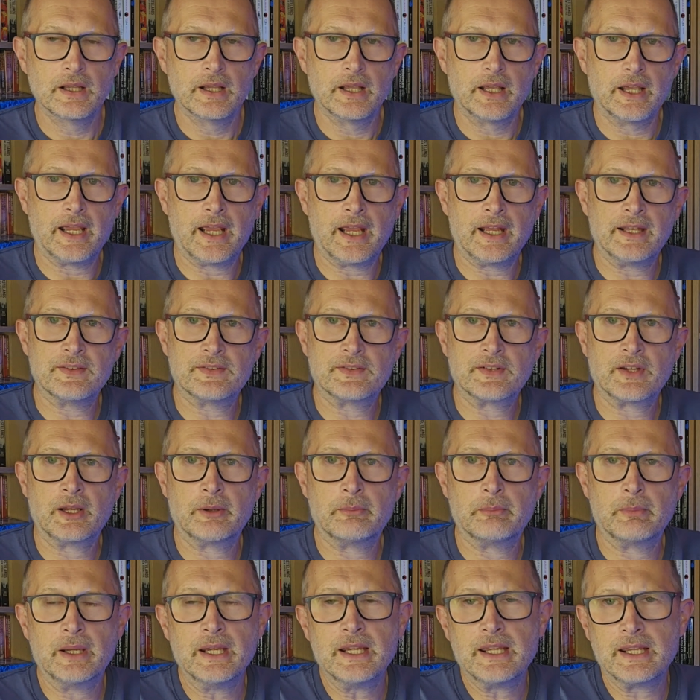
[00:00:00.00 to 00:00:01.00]
And
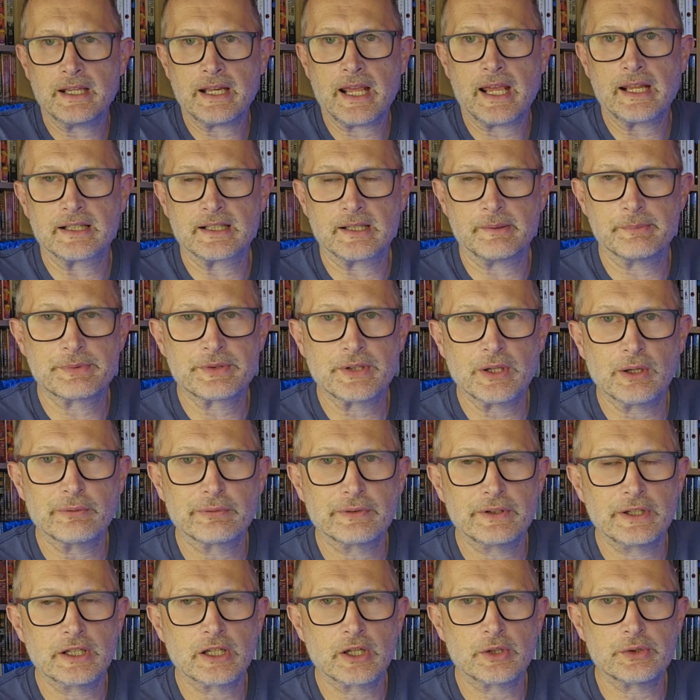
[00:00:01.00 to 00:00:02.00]
he can handle himself
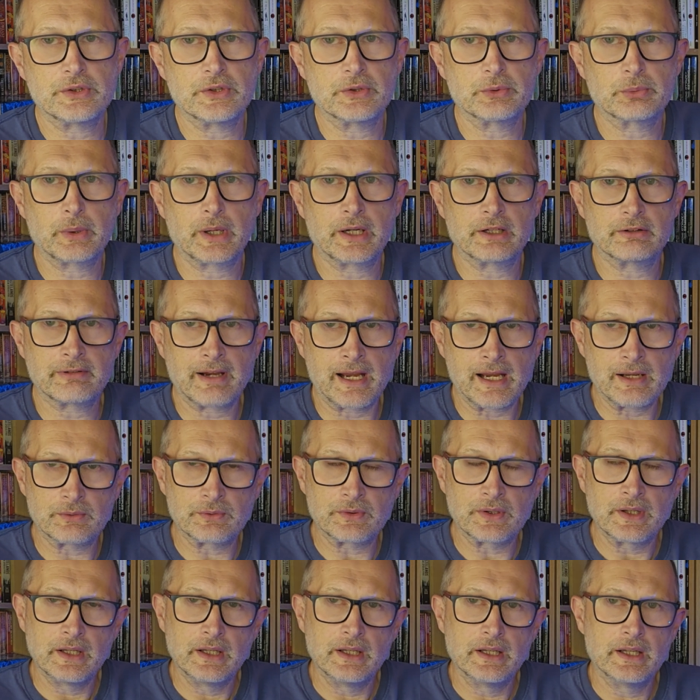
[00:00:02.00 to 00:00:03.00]
and he knows his way
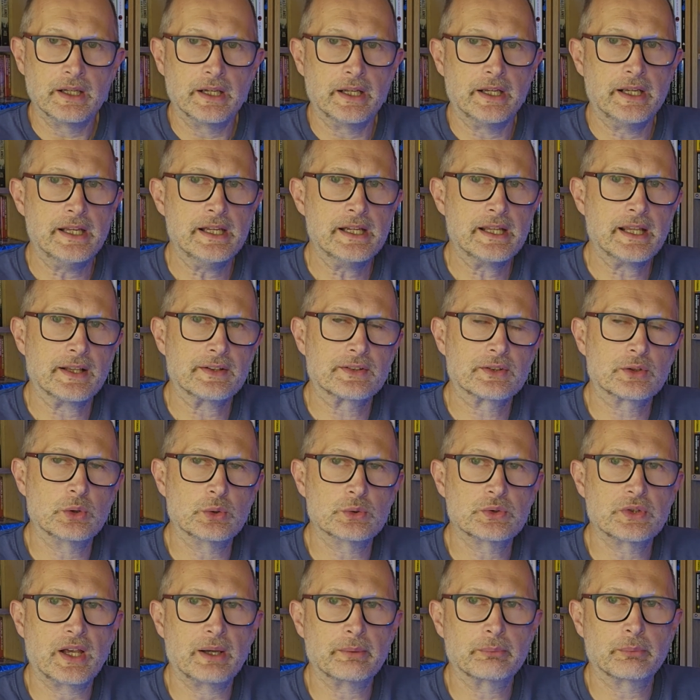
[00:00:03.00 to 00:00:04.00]
around, and he gets
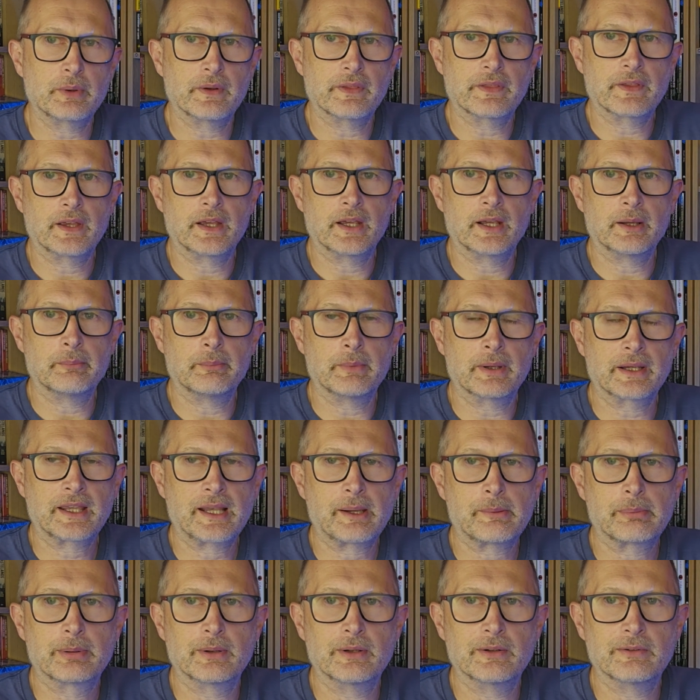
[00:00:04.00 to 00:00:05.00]
caught up with a
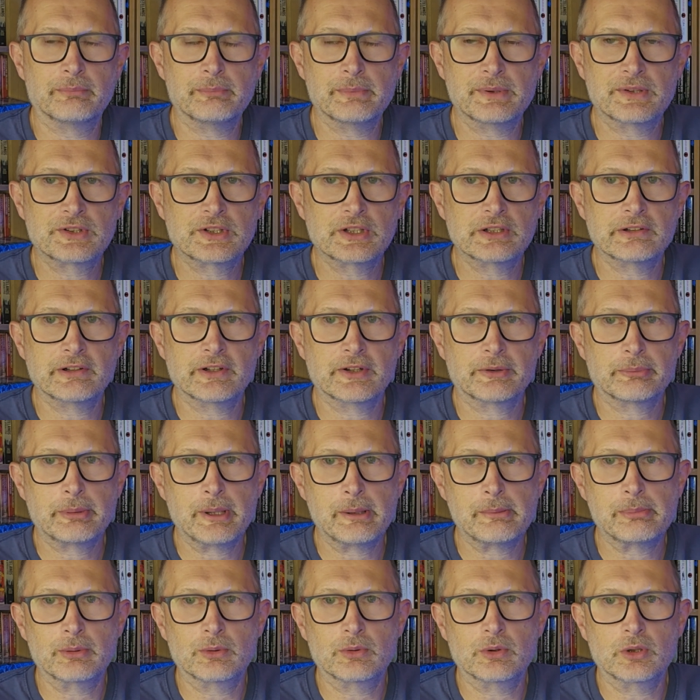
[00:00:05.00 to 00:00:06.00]
couple of mysterious
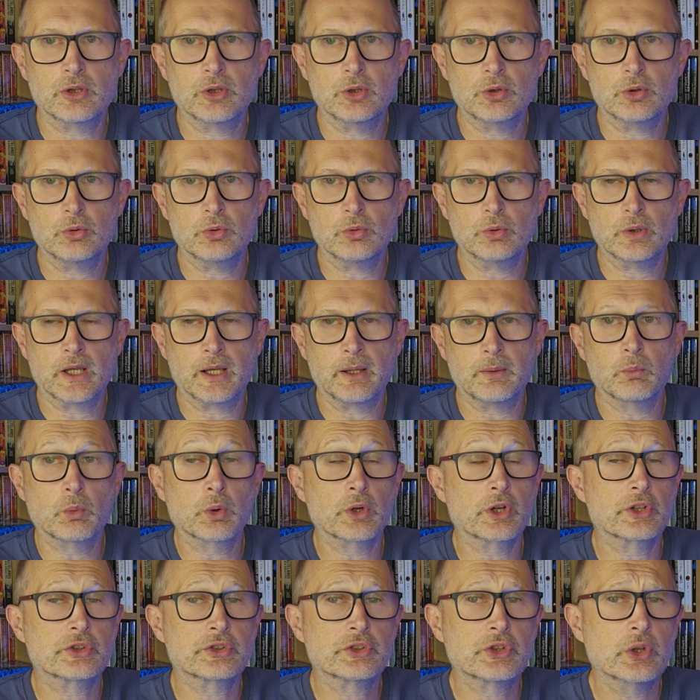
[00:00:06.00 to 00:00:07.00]
people who
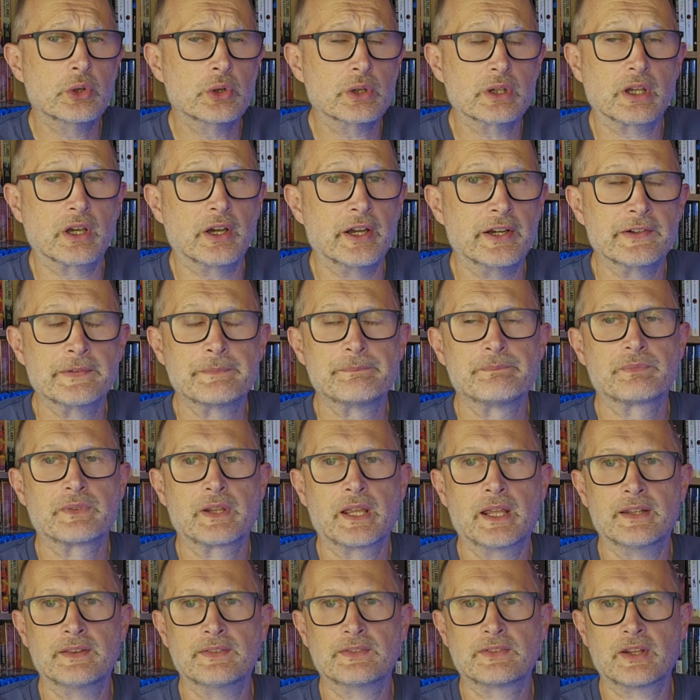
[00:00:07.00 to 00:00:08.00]
want a tour guide,
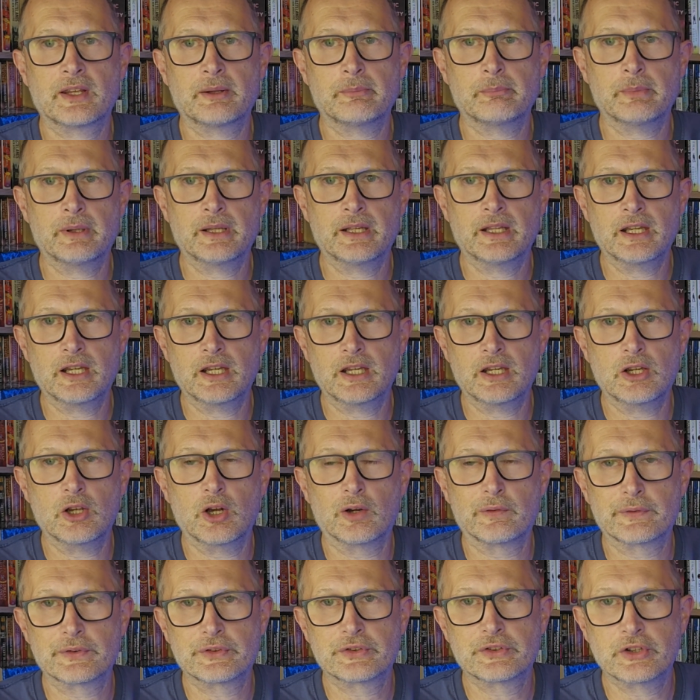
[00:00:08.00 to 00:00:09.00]
and he
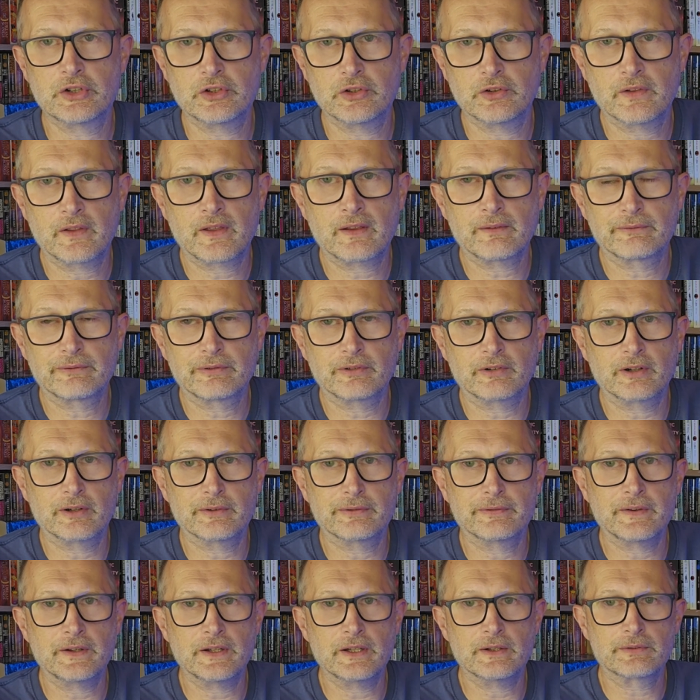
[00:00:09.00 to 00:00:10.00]
offers to do that for a
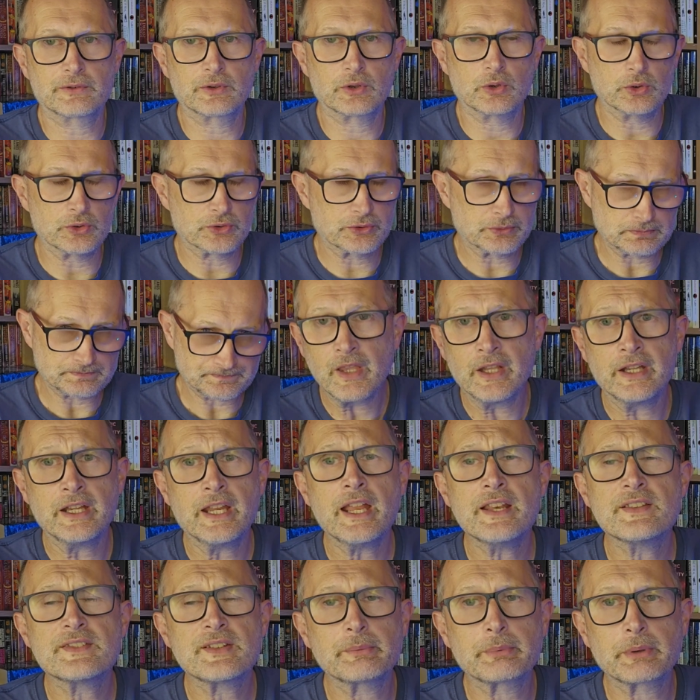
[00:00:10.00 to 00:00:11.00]
fee, of course. And he
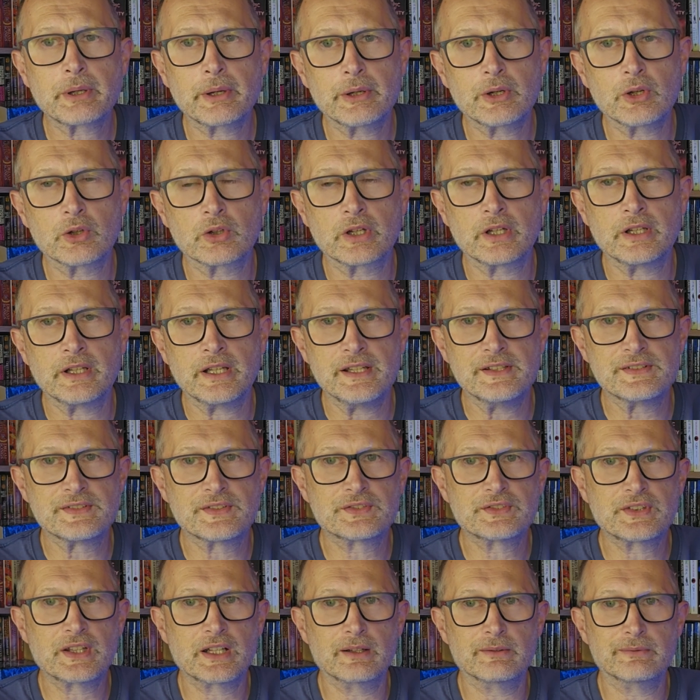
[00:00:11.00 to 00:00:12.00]
ends up going on an
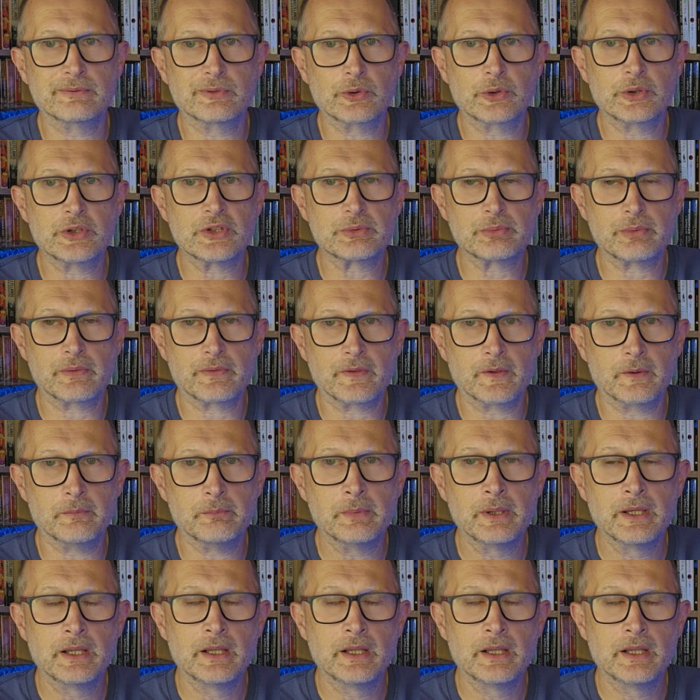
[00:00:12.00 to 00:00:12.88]
interstellar voyage with them